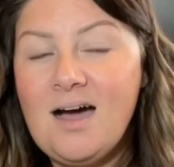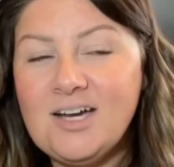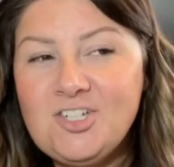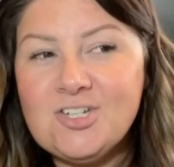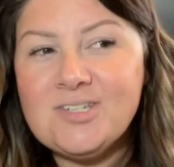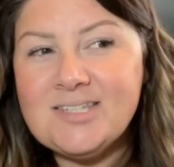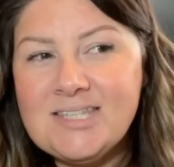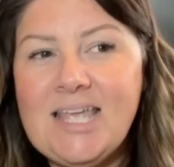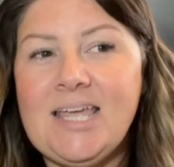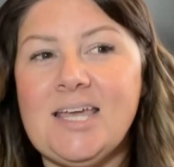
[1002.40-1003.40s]
I just
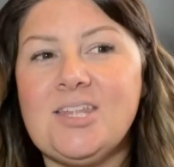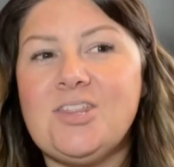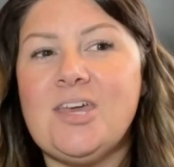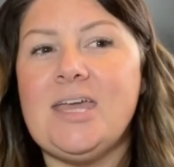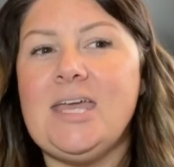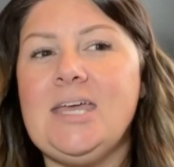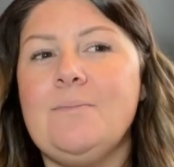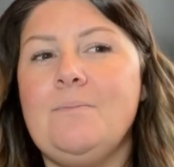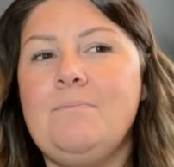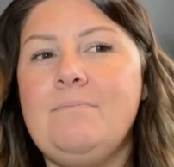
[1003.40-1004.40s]
think that
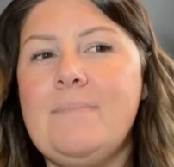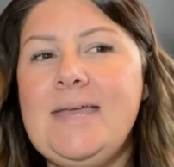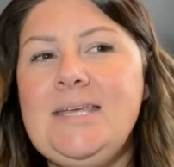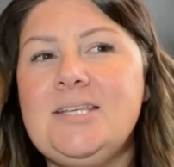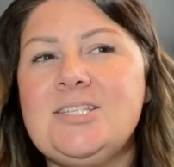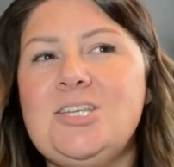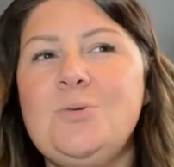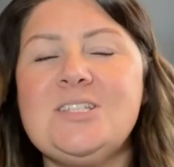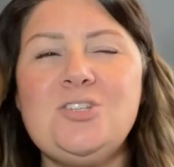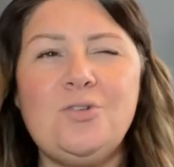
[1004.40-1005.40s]
it makes you,
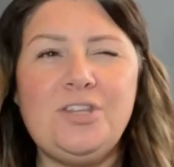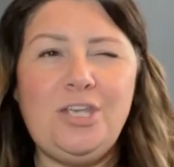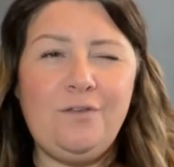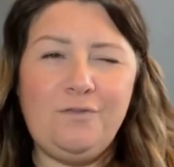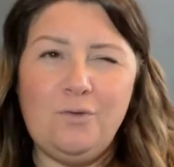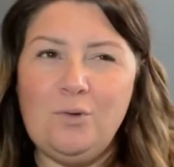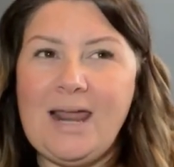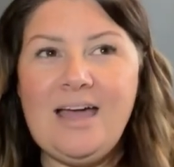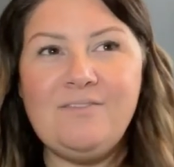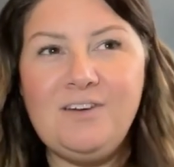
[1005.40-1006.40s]
it's not that you fall
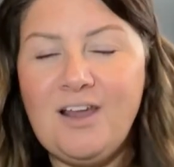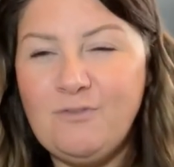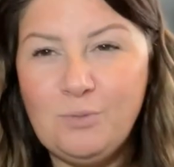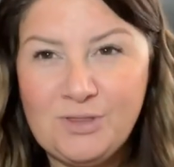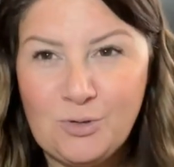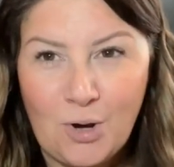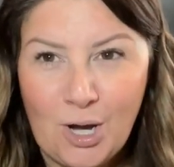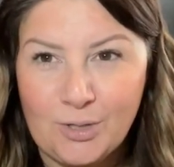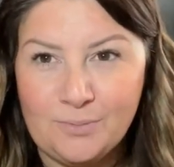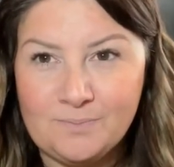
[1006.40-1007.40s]
out of love with your
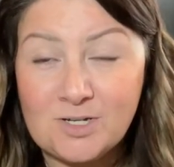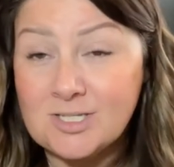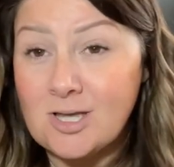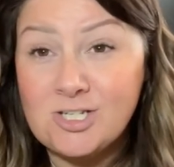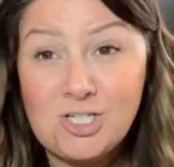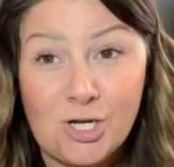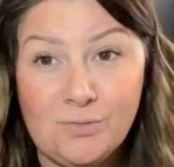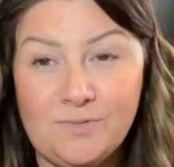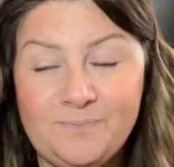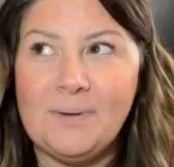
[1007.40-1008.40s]
home, because I
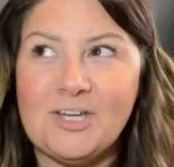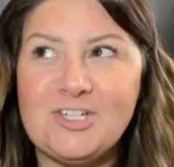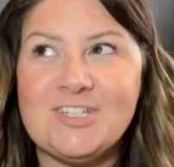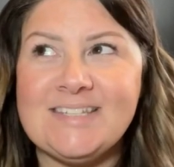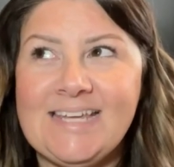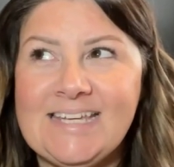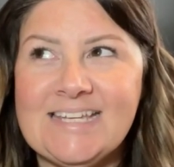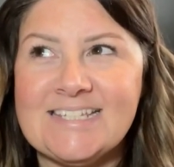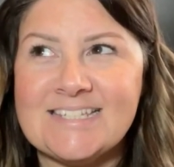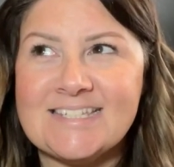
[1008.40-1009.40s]
don't, but I just think
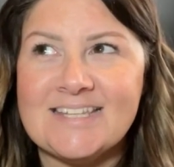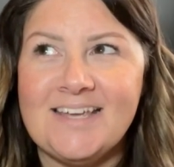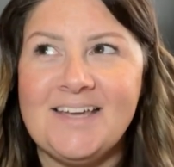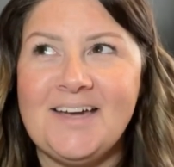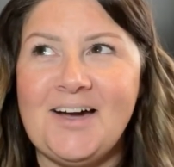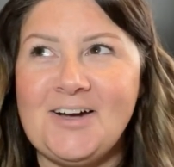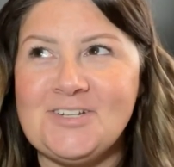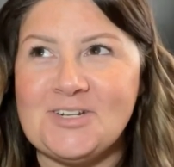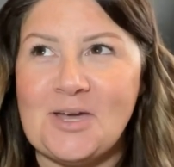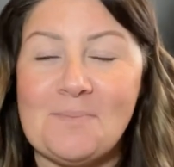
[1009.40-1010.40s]
it's, I
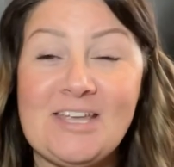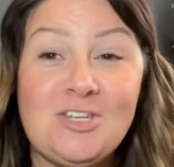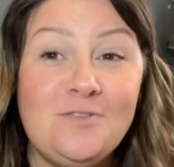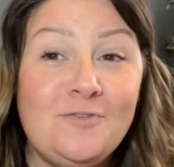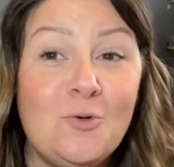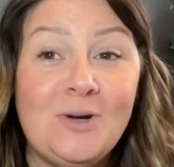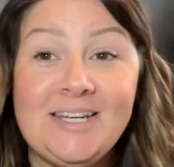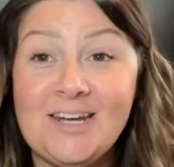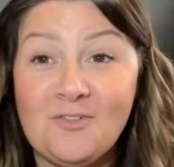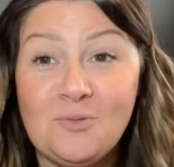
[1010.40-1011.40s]
don't know, it makes you fall
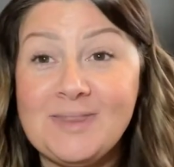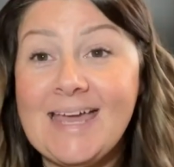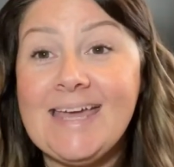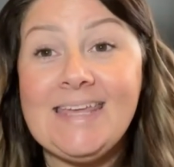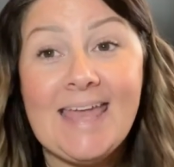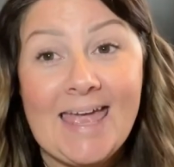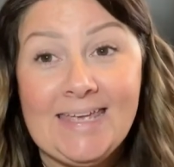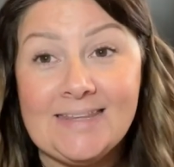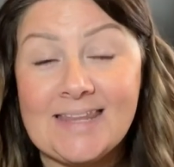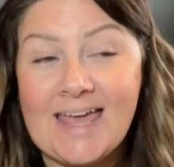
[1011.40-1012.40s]
in love with it
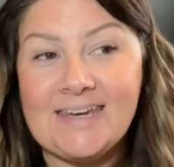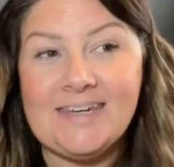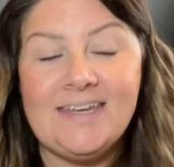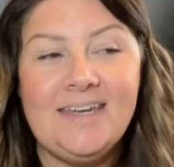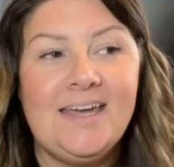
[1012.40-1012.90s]
again then.